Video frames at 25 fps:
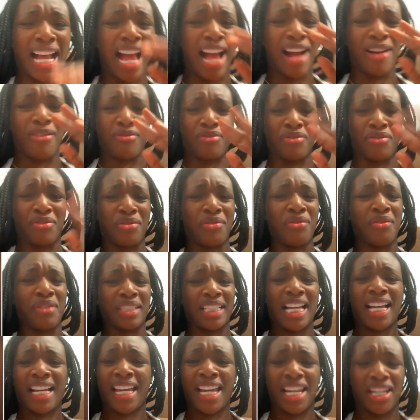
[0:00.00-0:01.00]
outdoors.
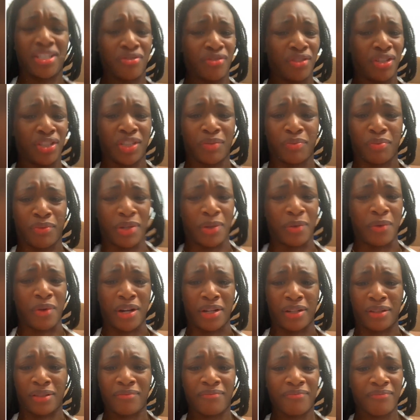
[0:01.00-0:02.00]
I can't drink spring
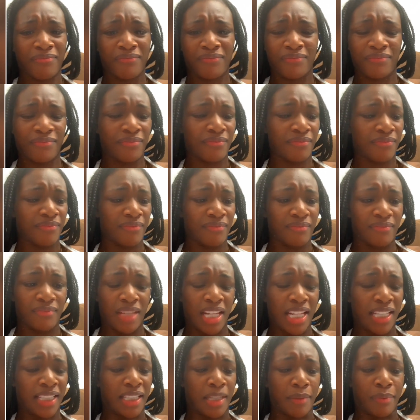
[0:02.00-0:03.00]
water.
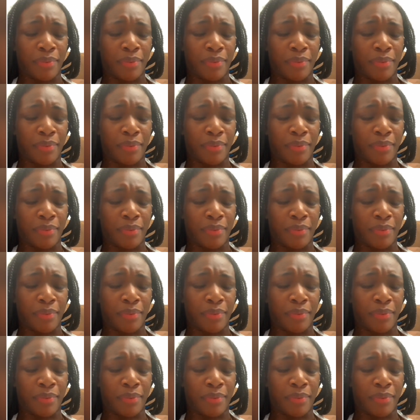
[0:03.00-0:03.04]
It's the